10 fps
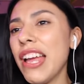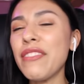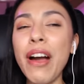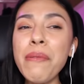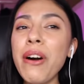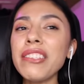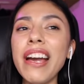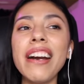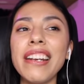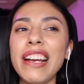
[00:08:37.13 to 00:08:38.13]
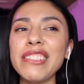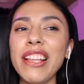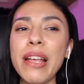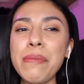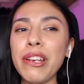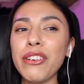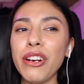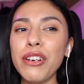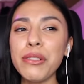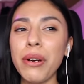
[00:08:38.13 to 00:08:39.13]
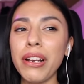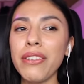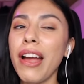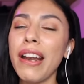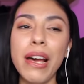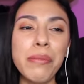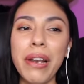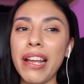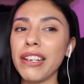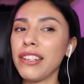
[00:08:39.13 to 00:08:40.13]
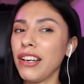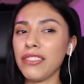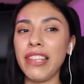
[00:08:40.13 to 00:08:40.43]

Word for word: If I walked out and I saw that many crows walking around, I would be like, no,